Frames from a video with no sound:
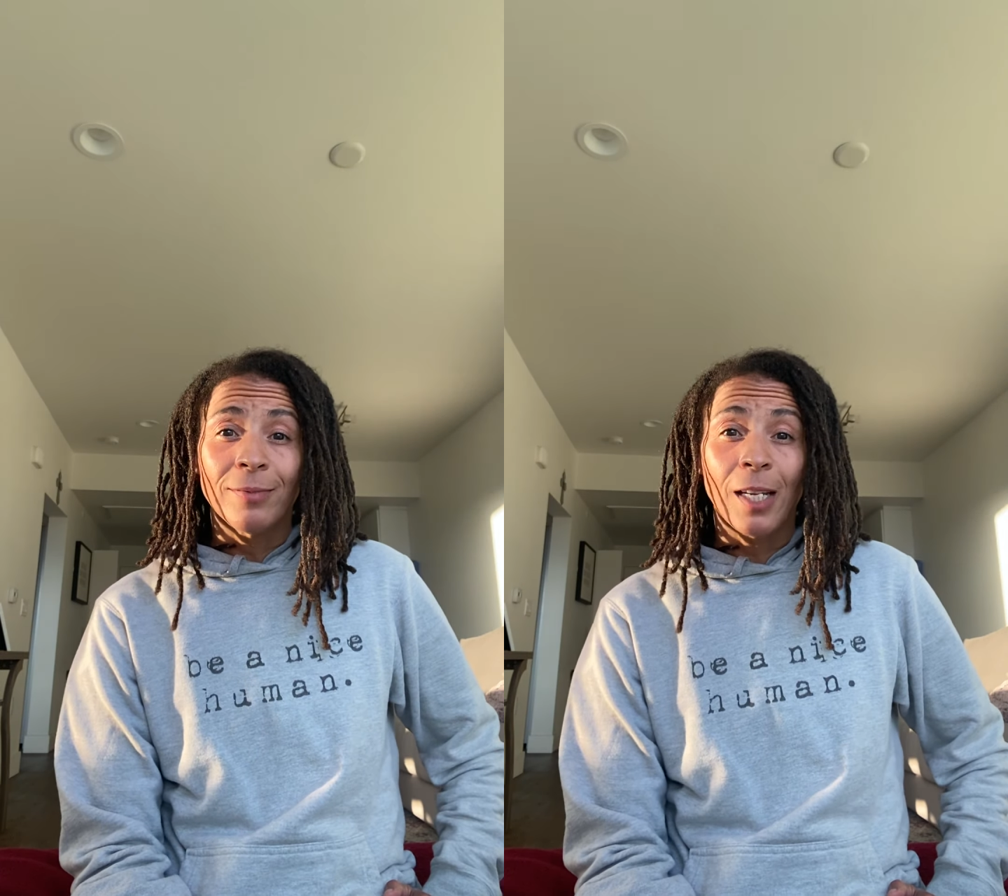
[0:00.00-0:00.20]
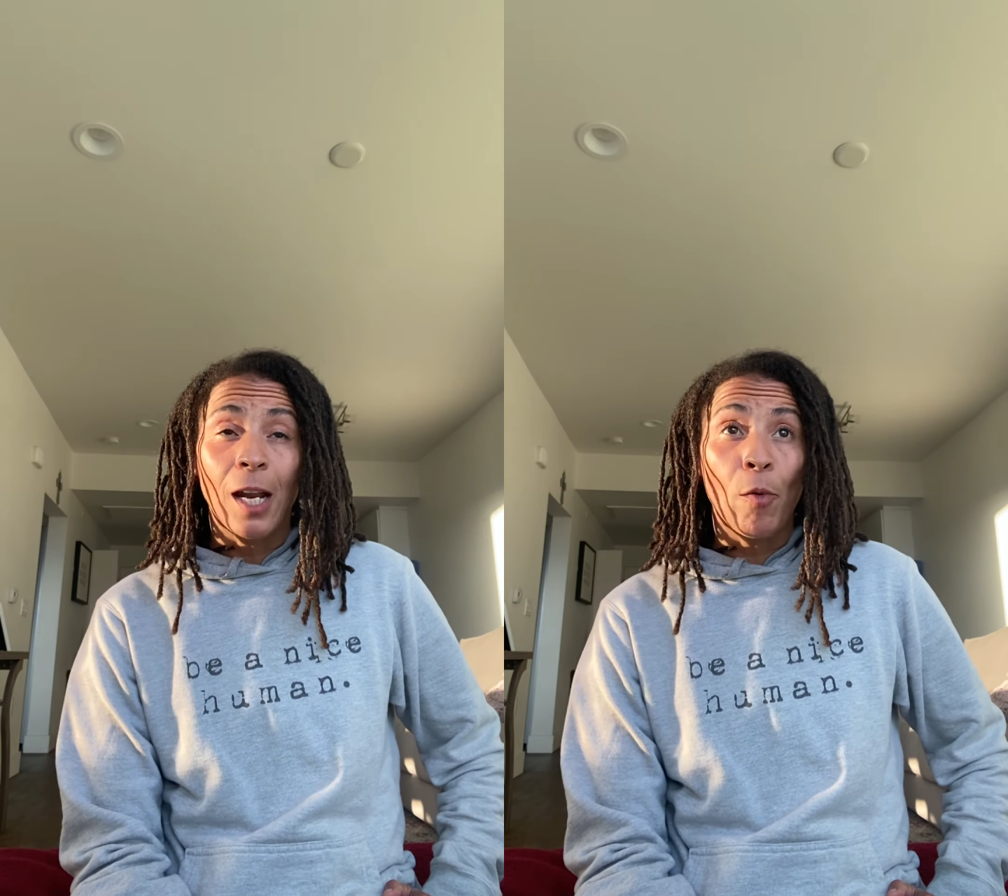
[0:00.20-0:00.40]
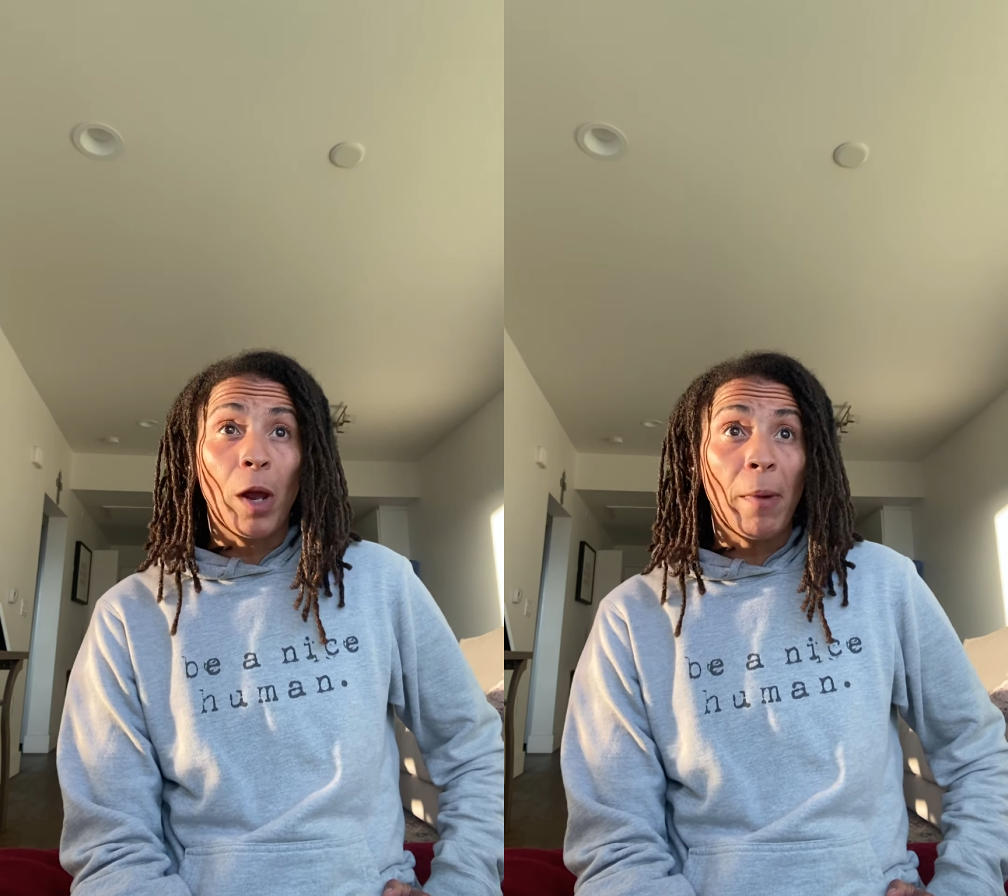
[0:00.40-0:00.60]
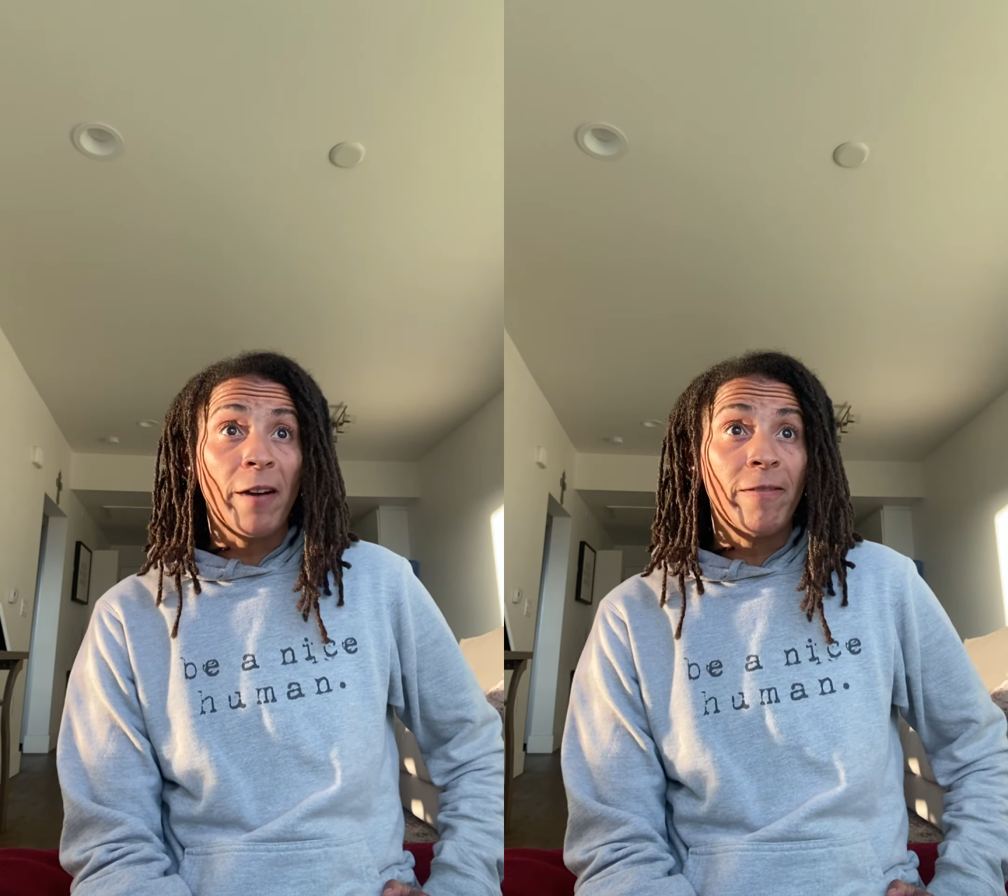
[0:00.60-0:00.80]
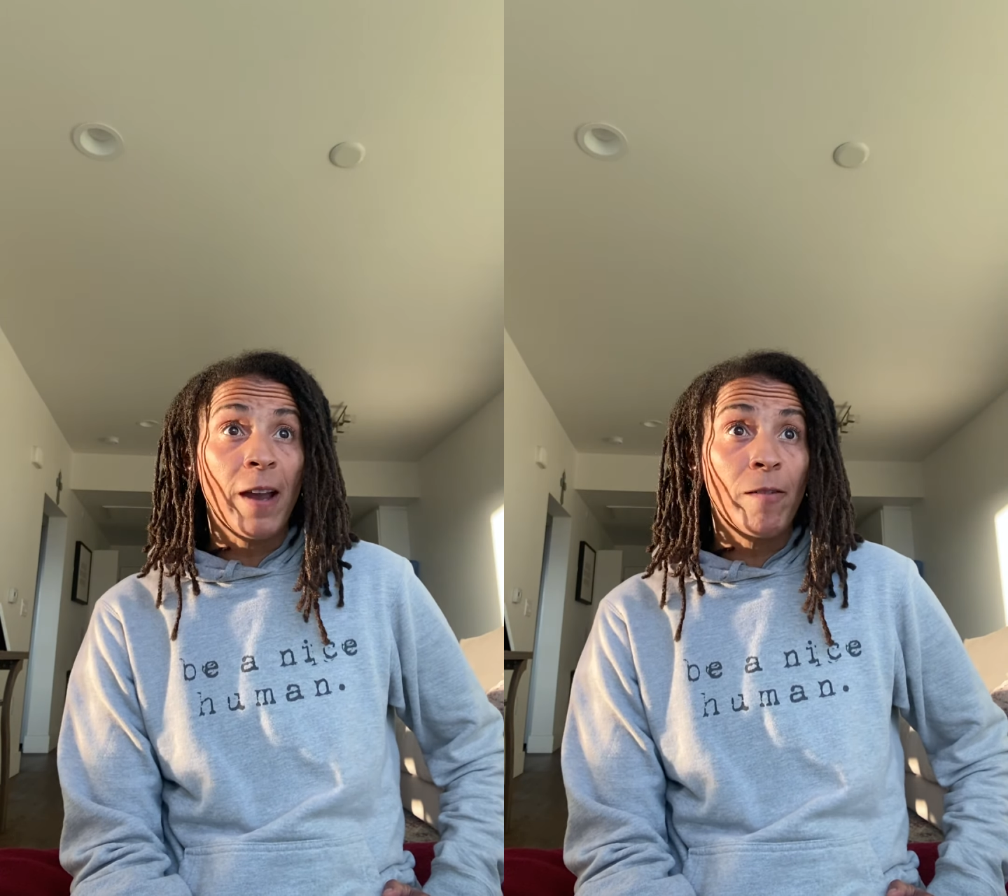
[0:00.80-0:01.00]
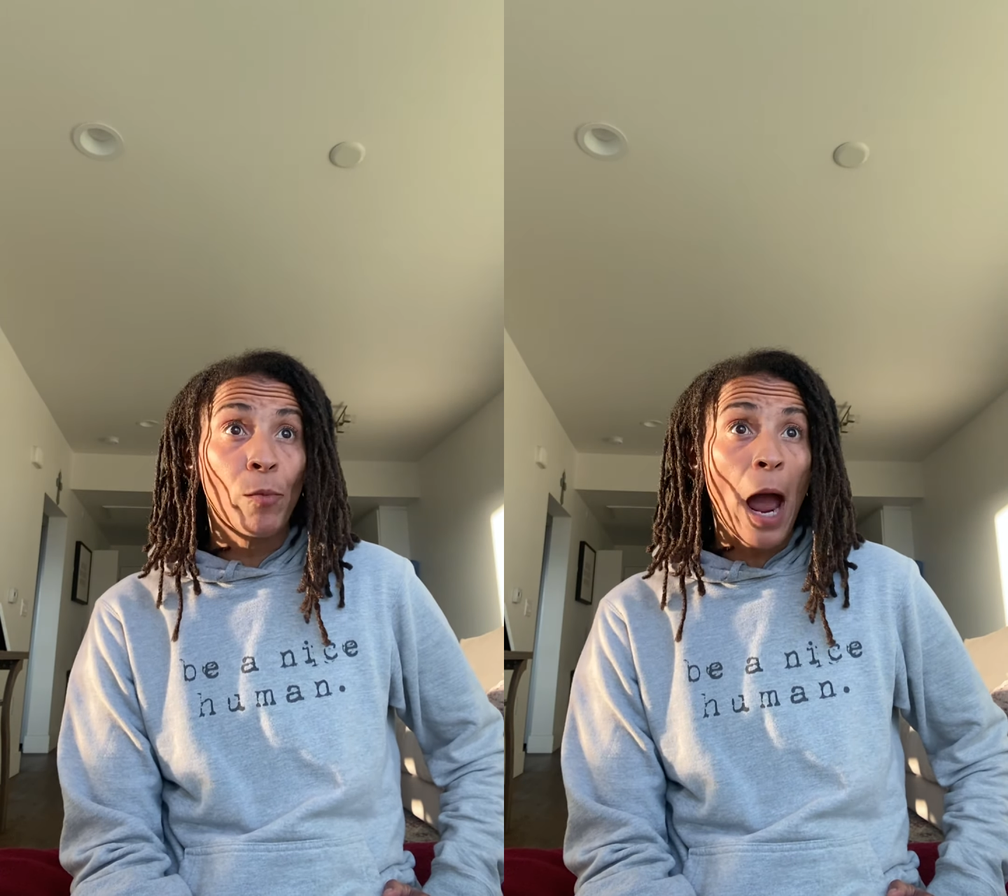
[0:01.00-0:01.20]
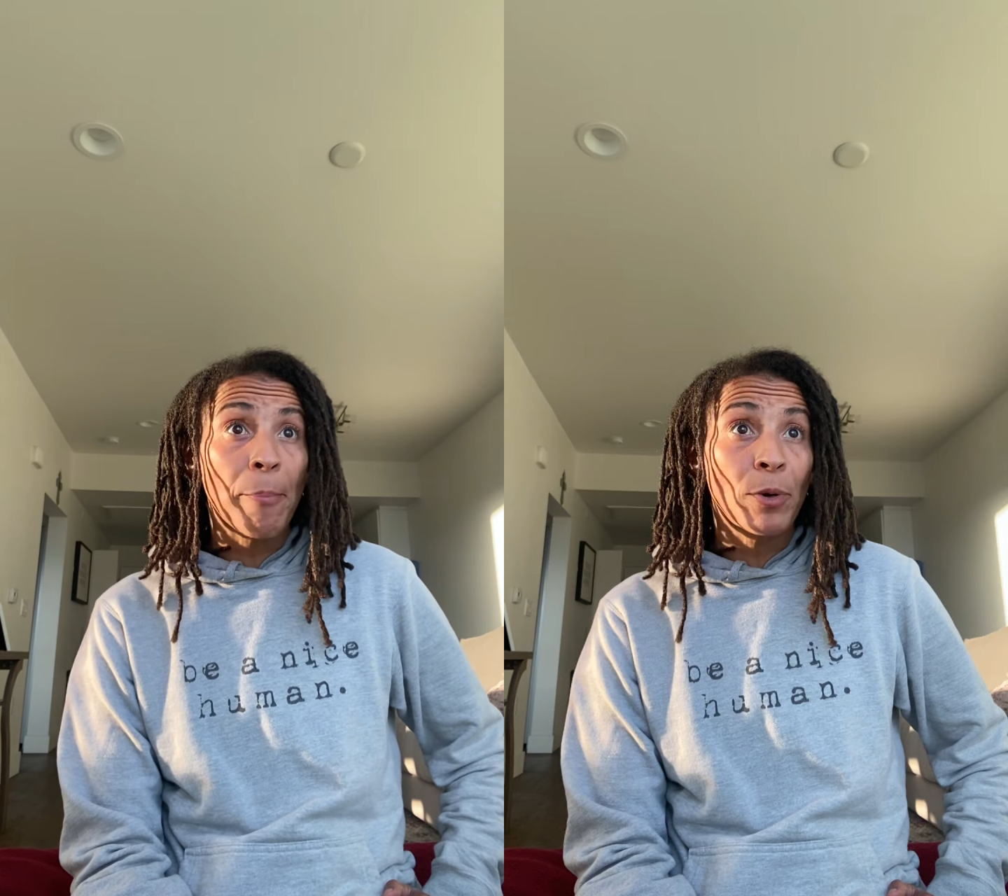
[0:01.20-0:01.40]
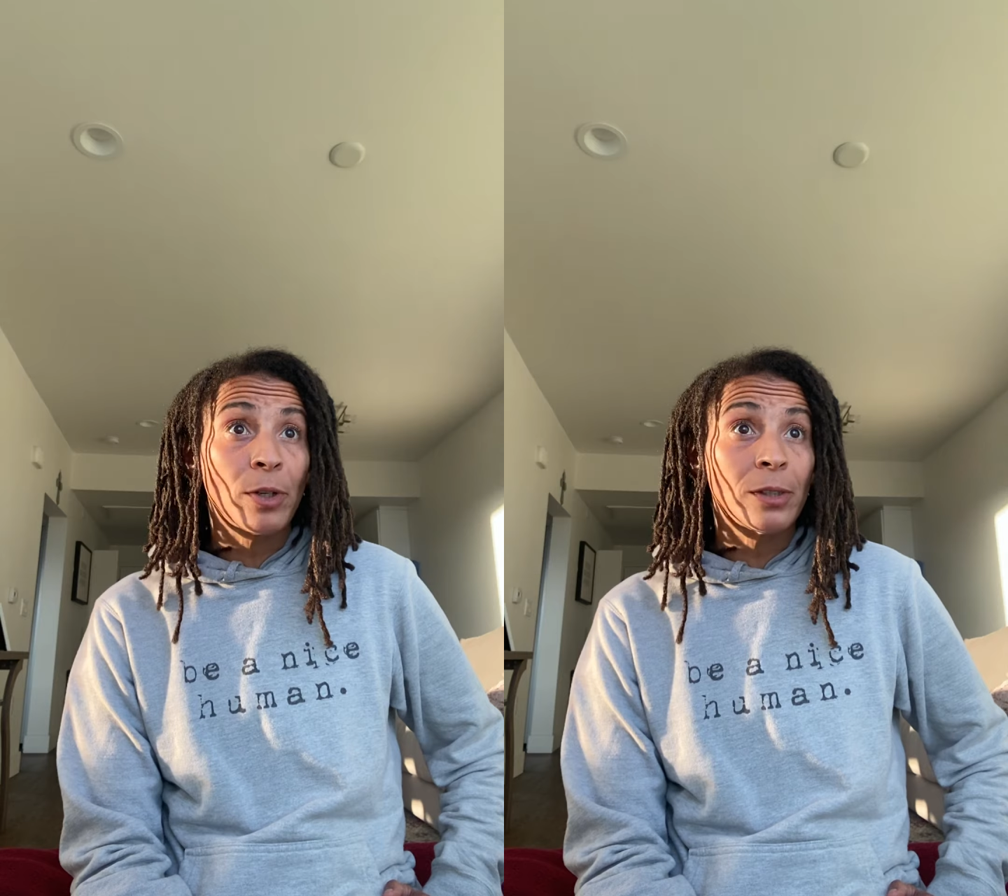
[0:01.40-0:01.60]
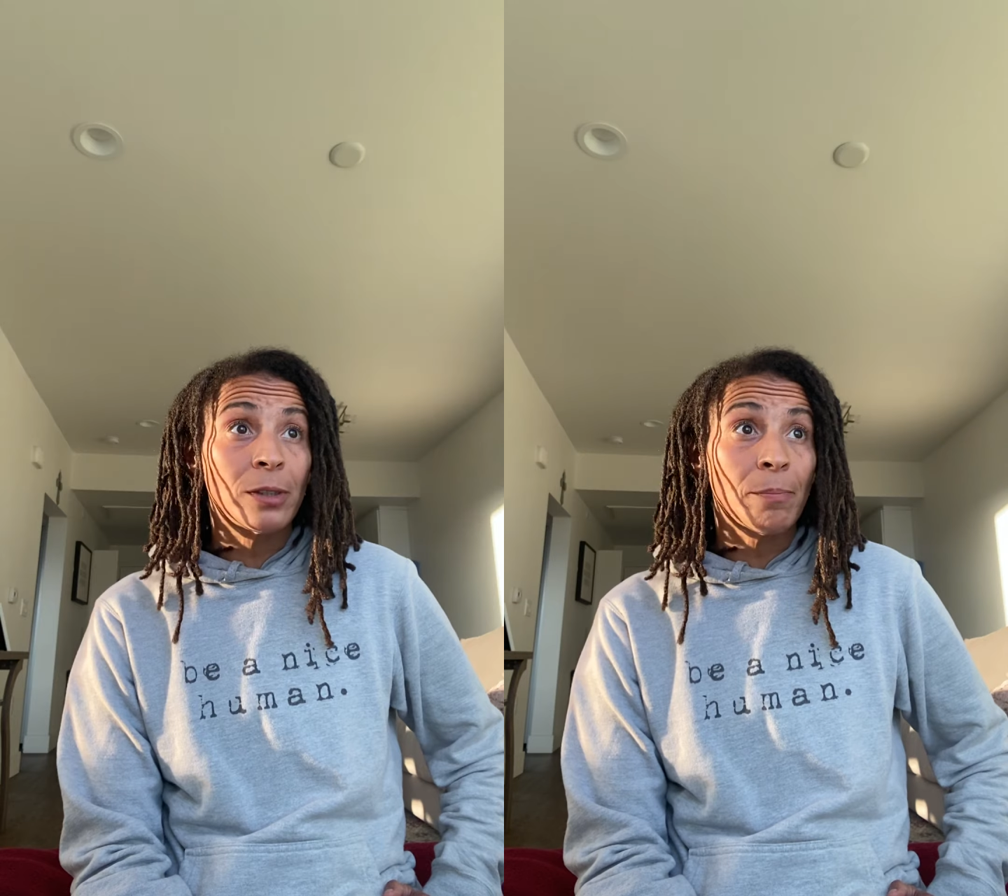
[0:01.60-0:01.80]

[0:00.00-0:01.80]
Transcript: You know, one of my favorite rappers.